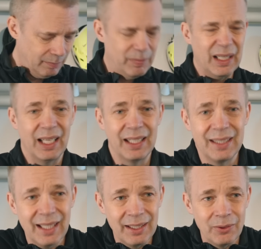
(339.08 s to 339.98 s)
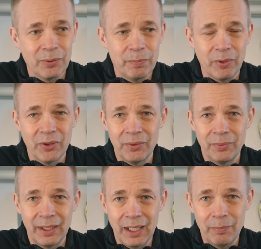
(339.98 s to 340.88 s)
But I don't bother
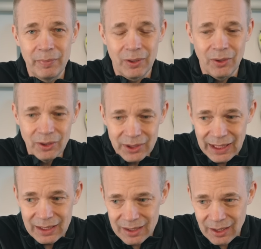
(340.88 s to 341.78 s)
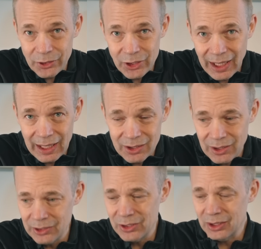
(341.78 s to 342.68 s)
with them because it's such a
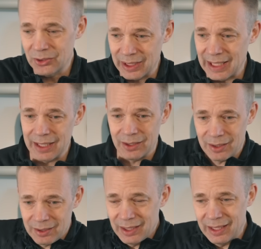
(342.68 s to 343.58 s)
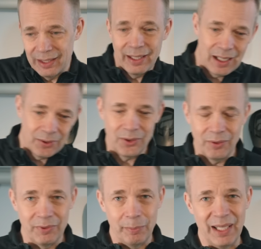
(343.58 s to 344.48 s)
hassle just to get in and out
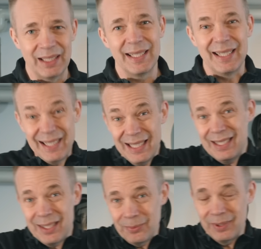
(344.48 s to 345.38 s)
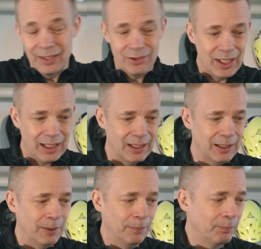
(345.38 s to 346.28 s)
of the pants. It's easier with the
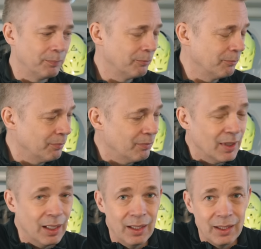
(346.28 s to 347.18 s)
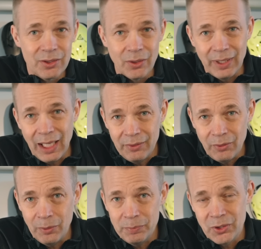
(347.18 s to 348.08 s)
jacket. So the other
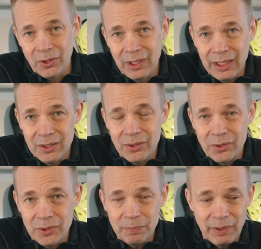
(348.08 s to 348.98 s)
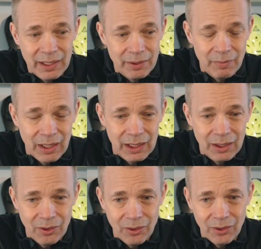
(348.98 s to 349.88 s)
option is to spend
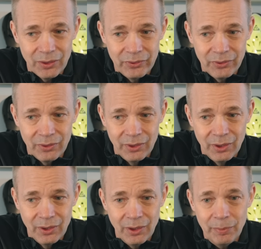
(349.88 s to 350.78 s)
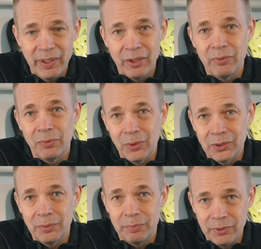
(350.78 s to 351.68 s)
money on a pair of
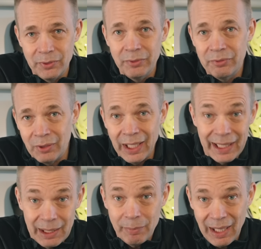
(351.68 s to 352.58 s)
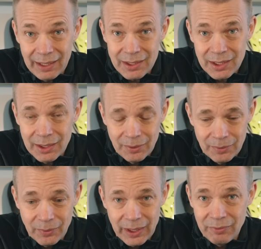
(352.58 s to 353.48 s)
waterproof riding pants,
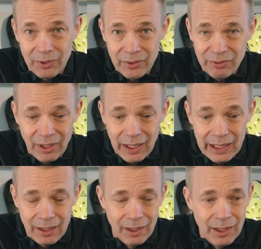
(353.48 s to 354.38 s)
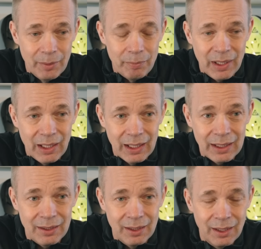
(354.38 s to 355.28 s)
whatever you find.
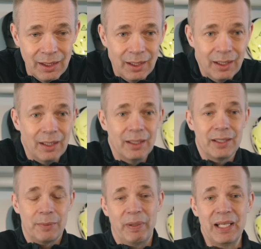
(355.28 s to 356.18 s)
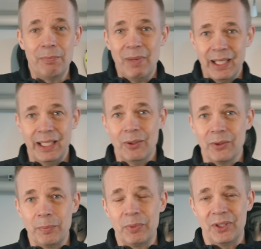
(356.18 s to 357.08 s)
But spend money
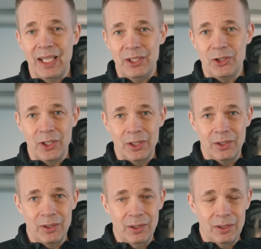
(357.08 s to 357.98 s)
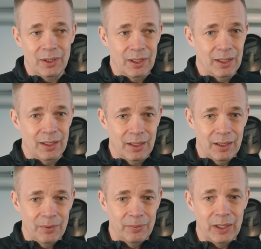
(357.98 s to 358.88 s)
on the protection
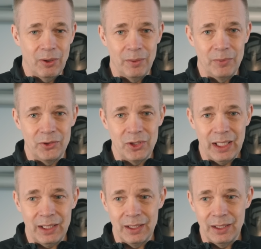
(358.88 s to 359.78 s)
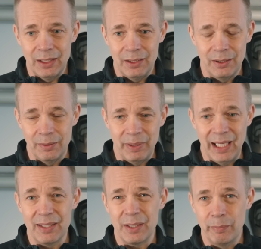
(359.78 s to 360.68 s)
with the armor jacket,
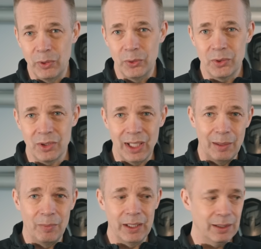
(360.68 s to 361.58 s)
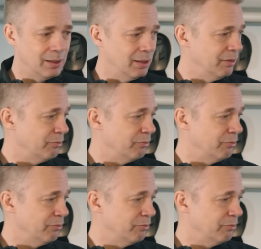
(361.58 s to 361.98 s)
pants and boots, helmet.